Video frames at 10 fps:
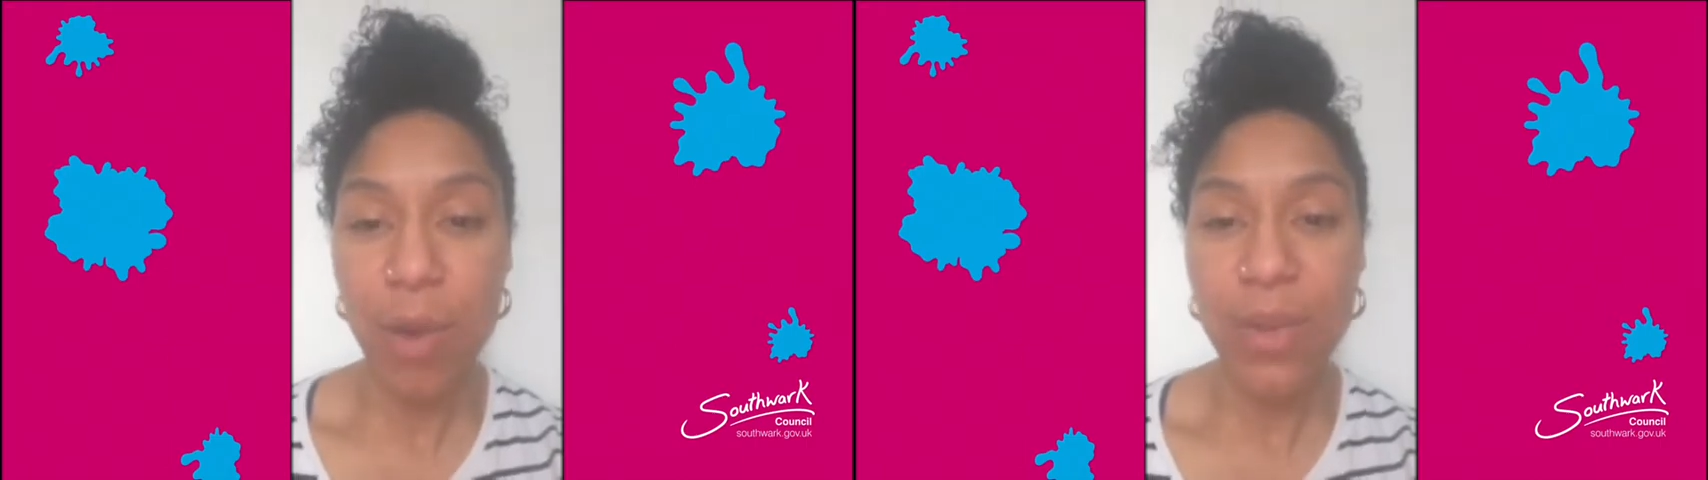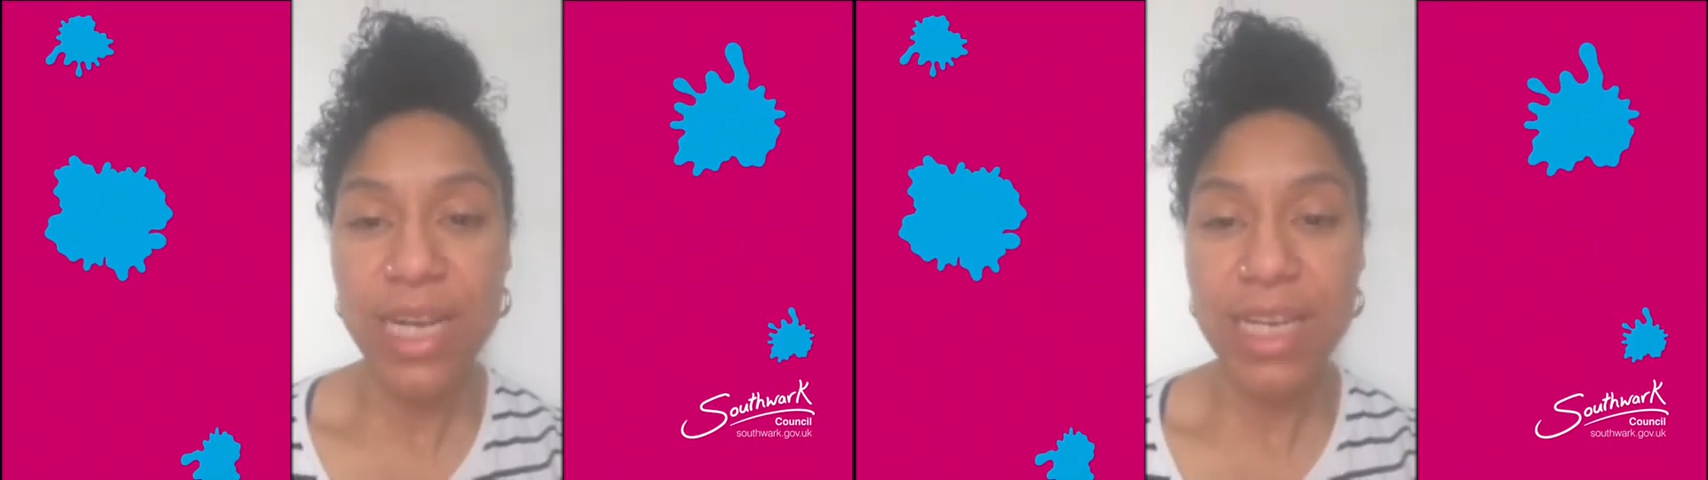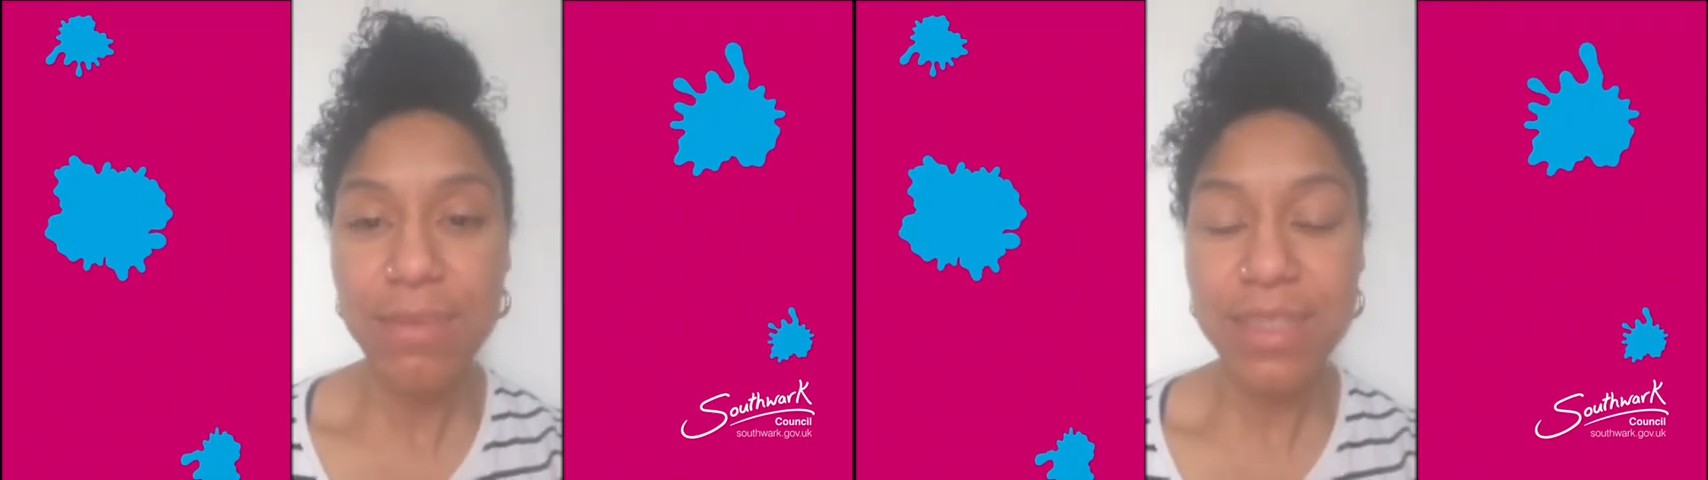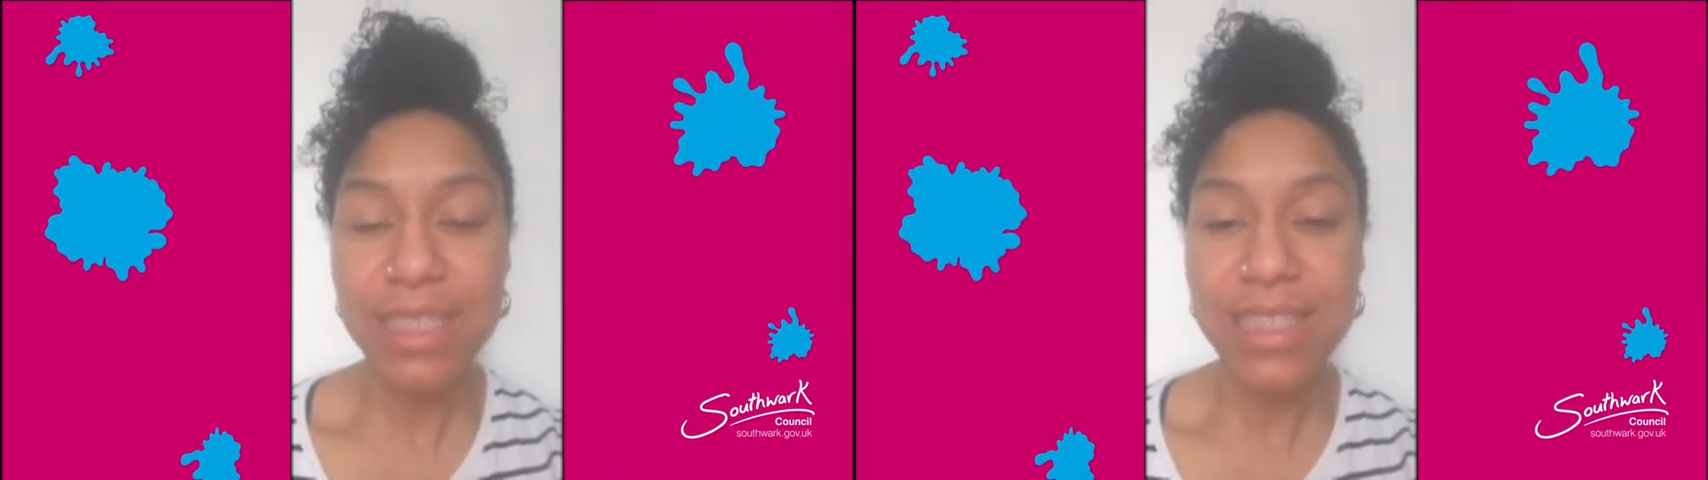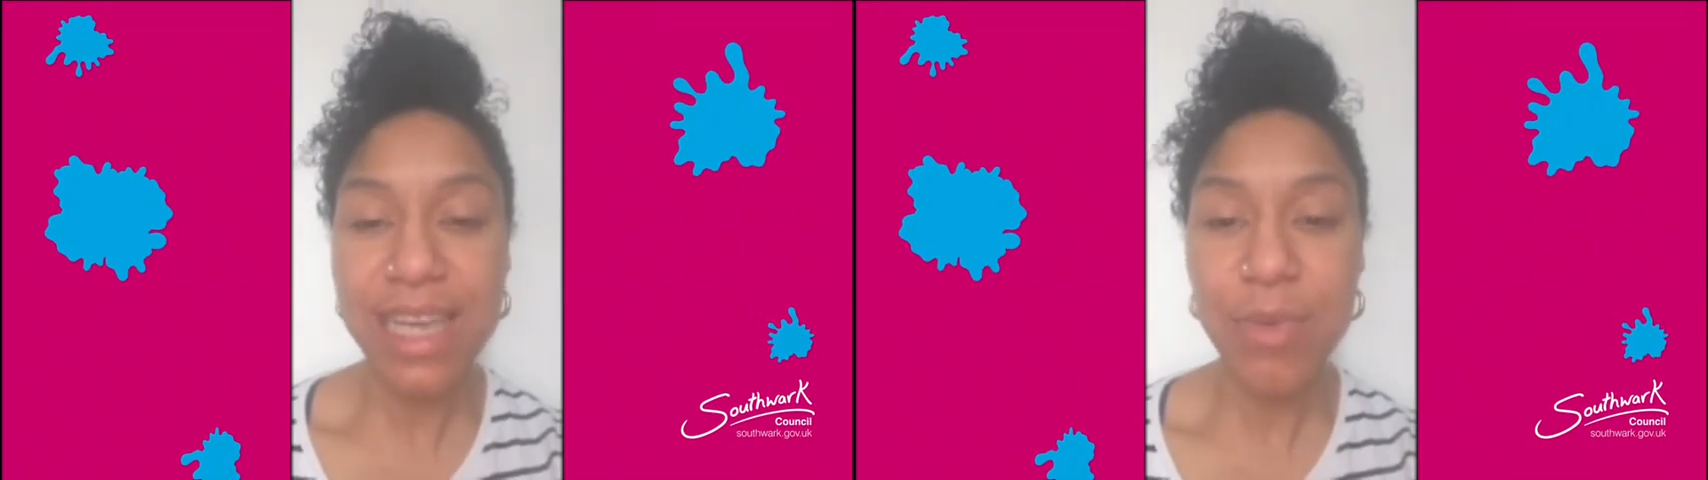We need them to
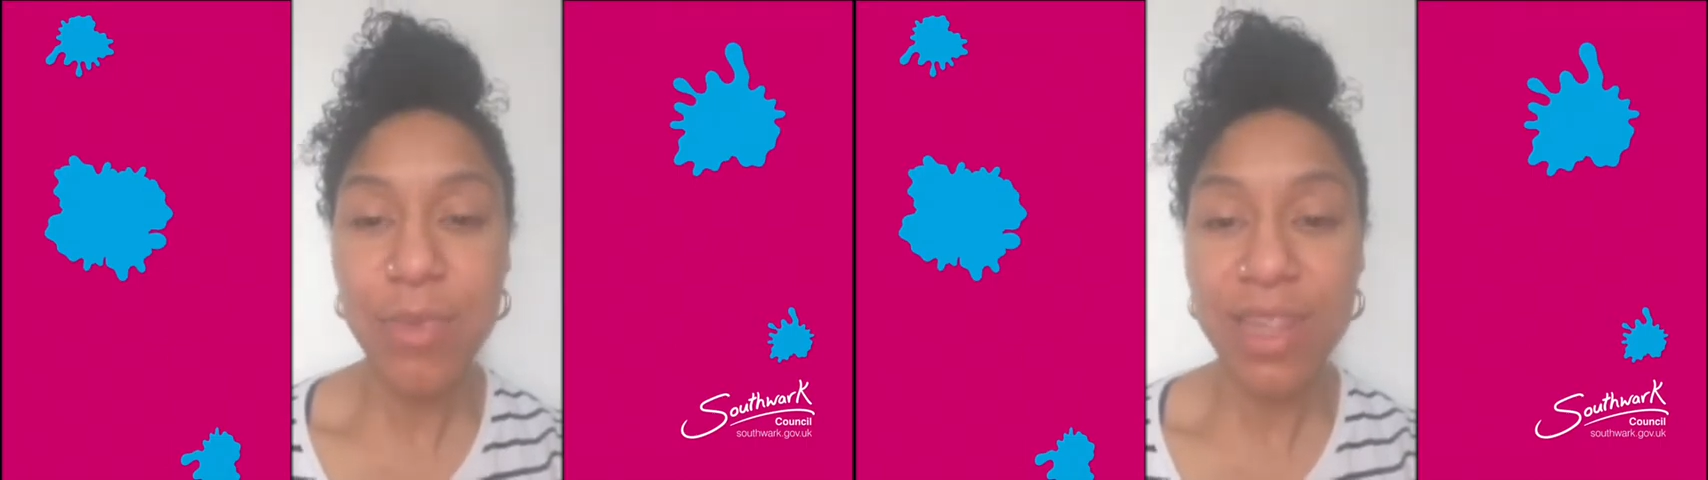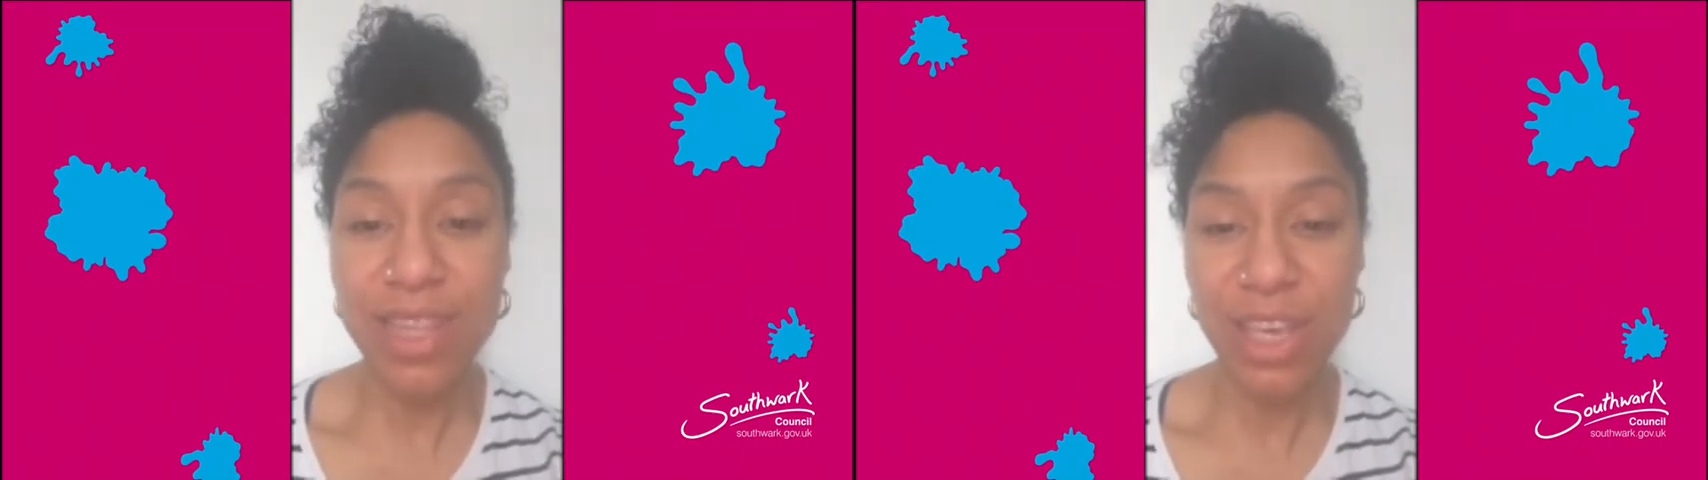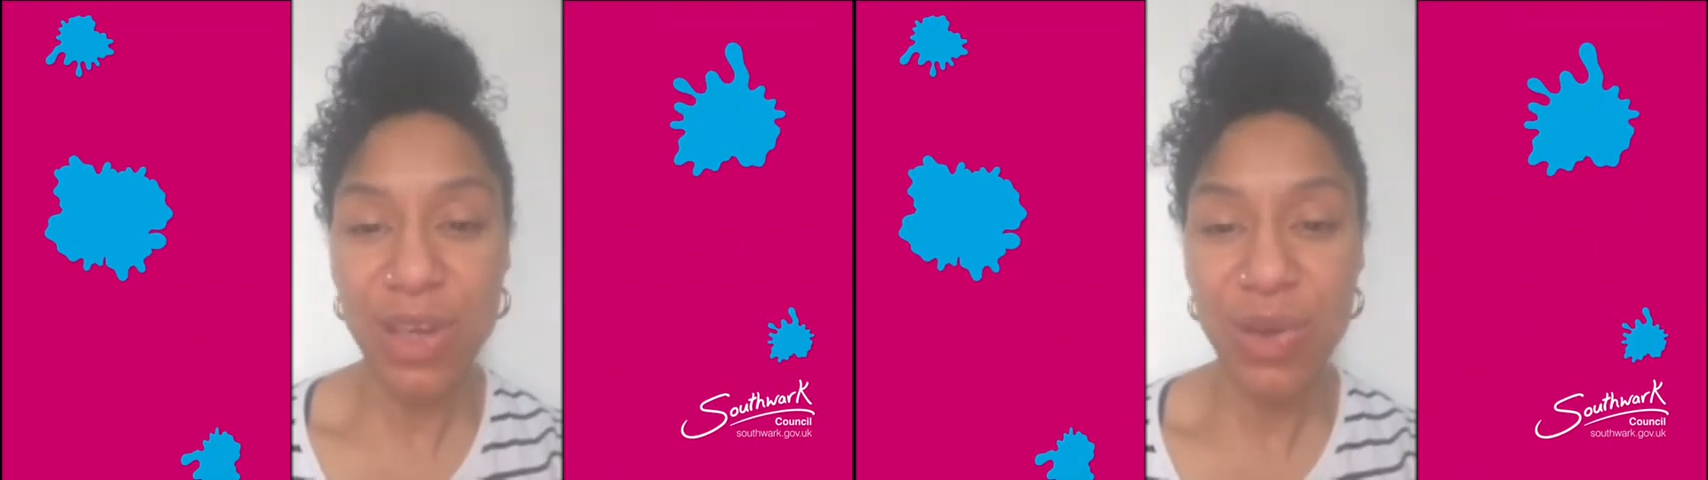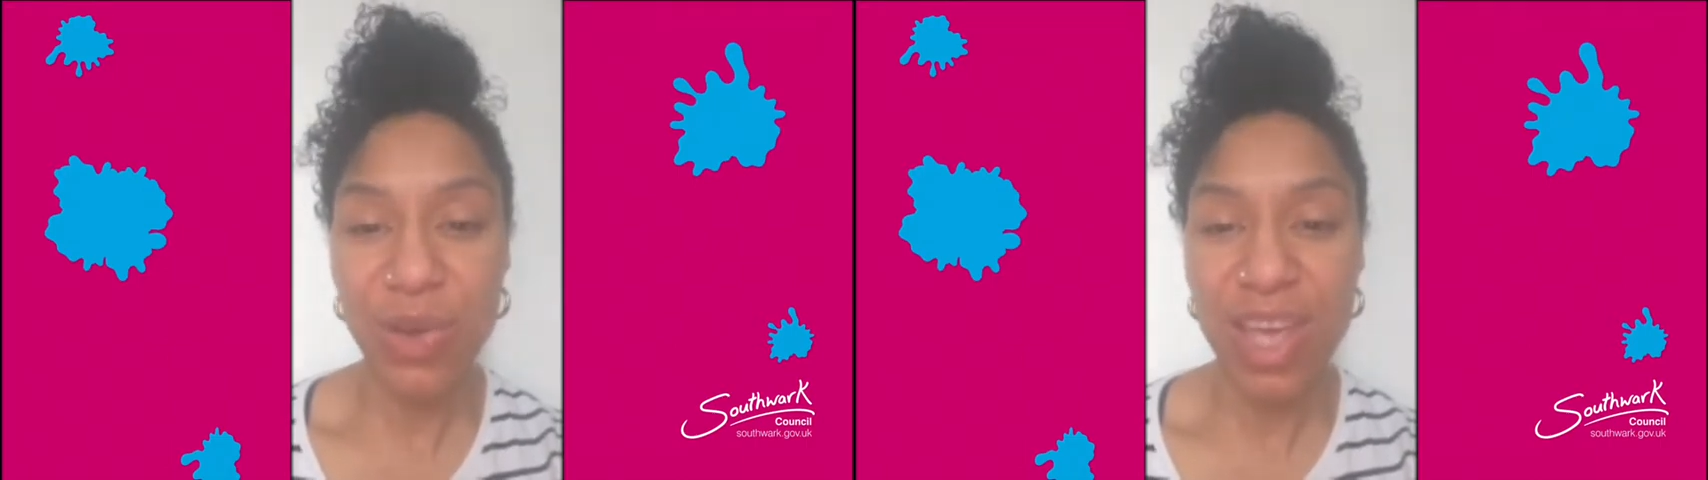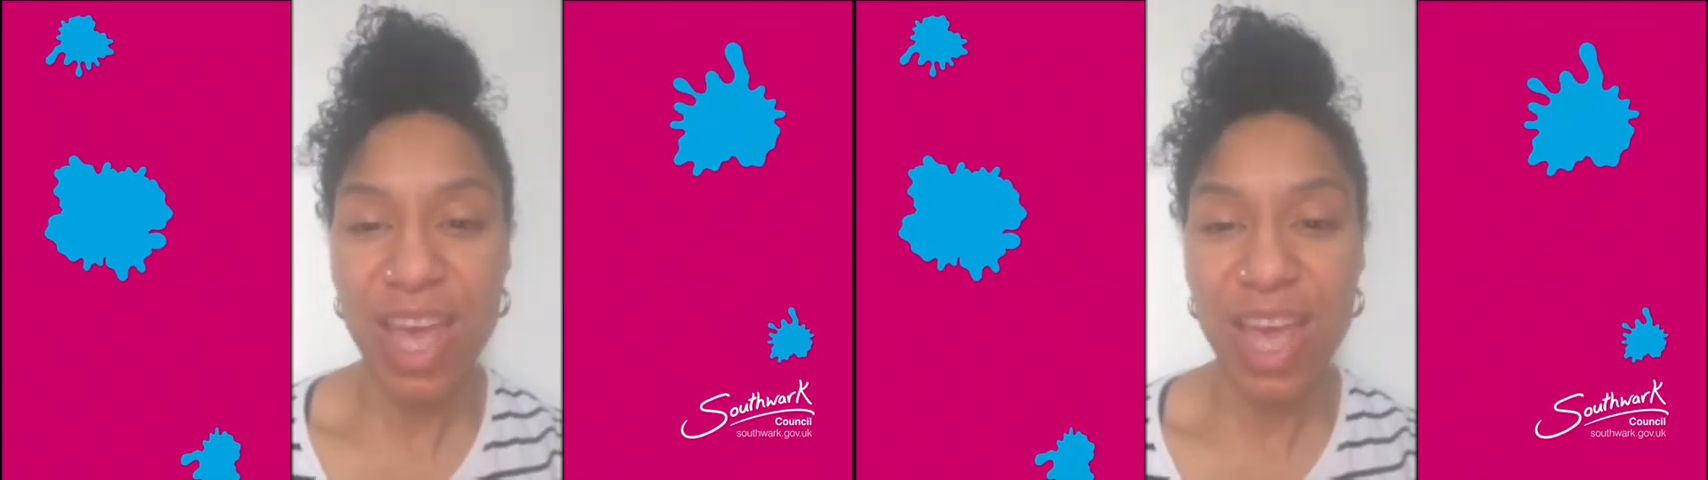stay with you